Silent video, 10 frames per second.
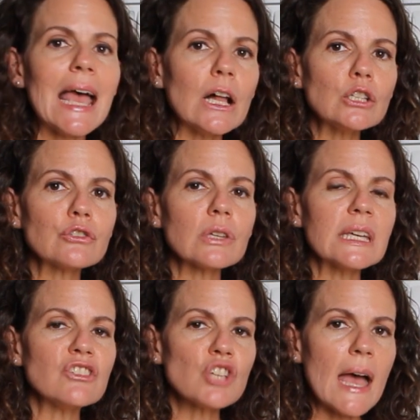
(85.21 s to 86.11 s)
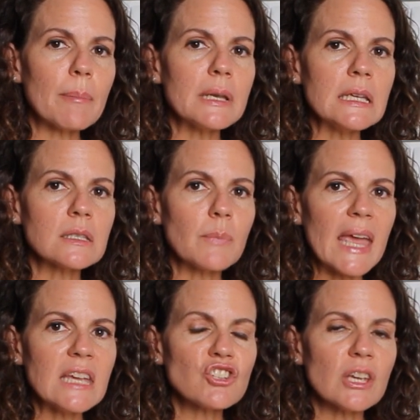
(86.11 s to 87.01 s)
elderly Japanese
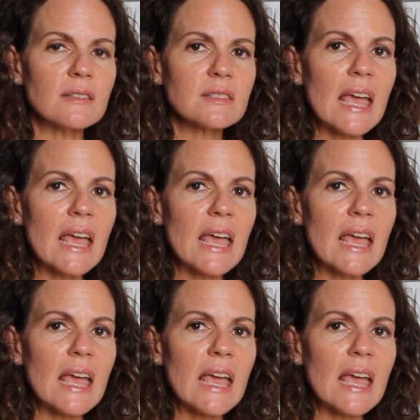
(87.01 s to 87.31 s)
patients,